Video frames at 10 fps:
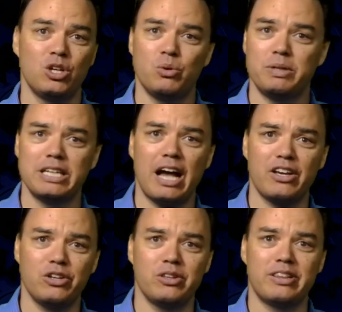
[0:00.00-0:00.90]
which
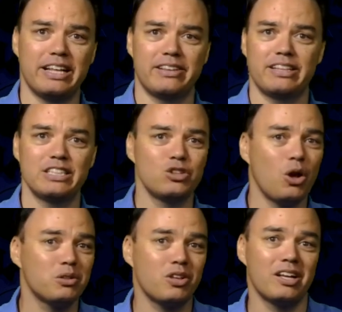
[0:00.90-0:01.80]
argues that there's
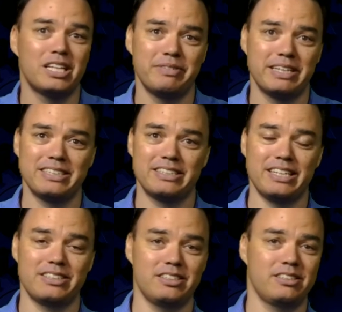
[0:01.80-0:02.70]
no scientific
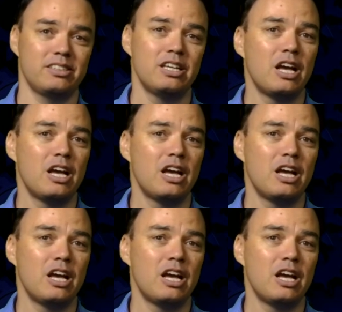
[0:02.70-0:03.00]
consensus